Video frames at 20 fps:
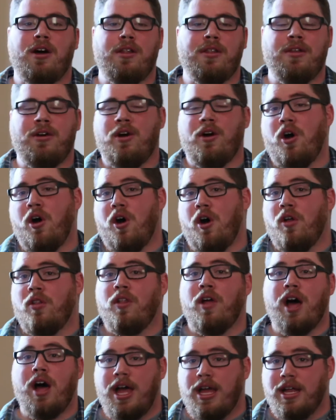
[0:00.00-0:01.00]
The
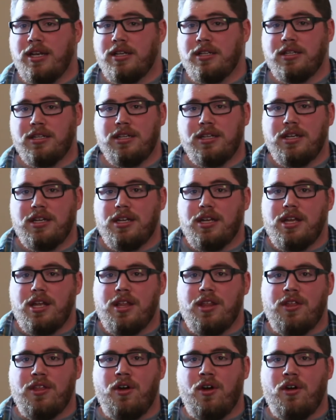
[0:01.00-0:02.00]
online
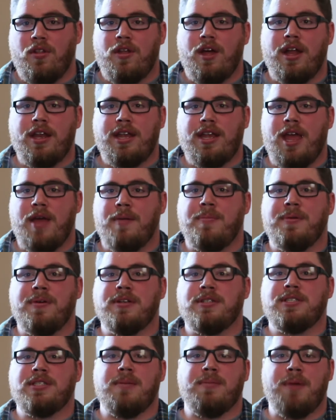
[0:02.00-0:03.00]

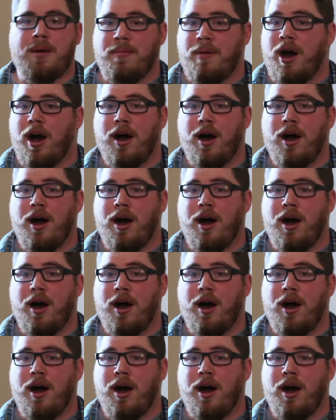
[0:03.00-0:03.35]
campus that my